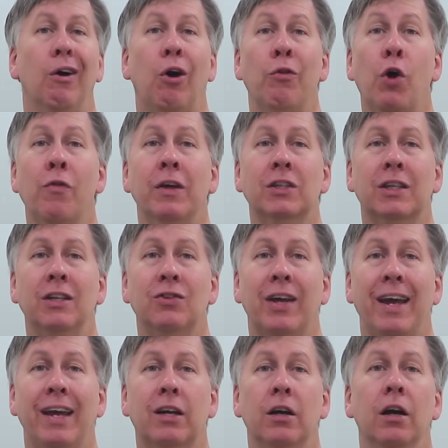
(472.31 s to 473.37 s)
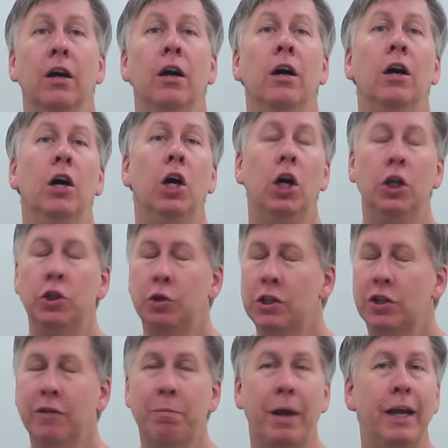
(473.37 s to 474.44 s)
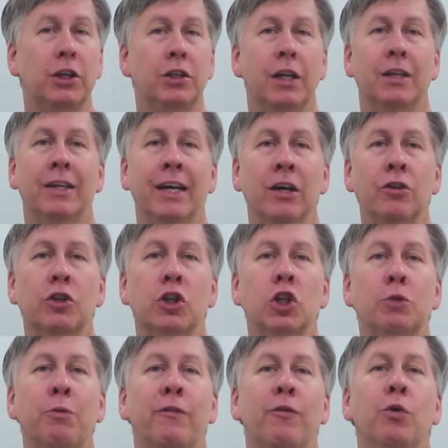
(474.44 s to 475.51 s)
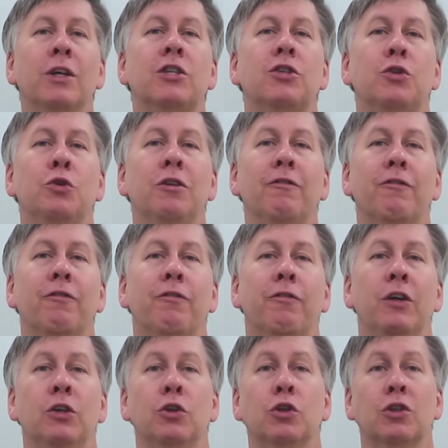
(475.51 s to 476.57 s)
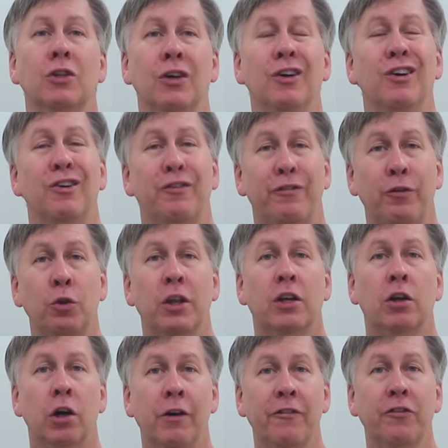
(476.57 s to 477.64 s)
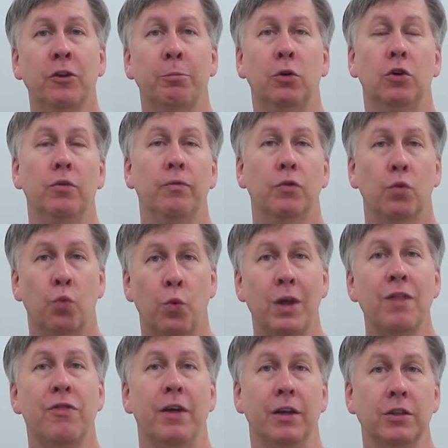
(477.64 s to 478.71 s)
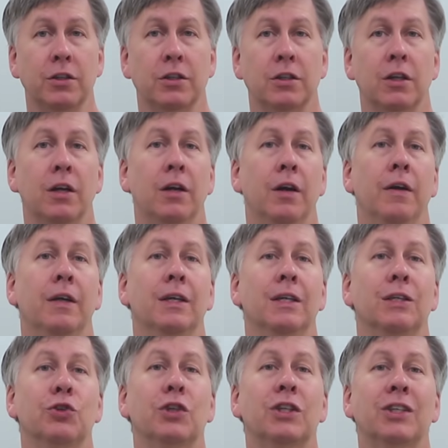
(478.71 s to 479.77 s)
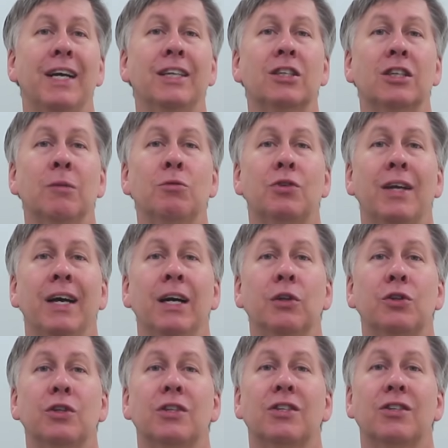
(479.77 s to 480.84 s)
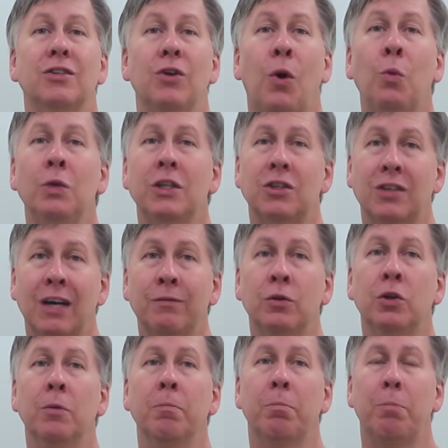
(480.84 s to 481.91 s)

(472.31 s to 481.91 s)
Although this can take hundreds of patient encounters before a student feels fully comfortable with this, Success comes down to only several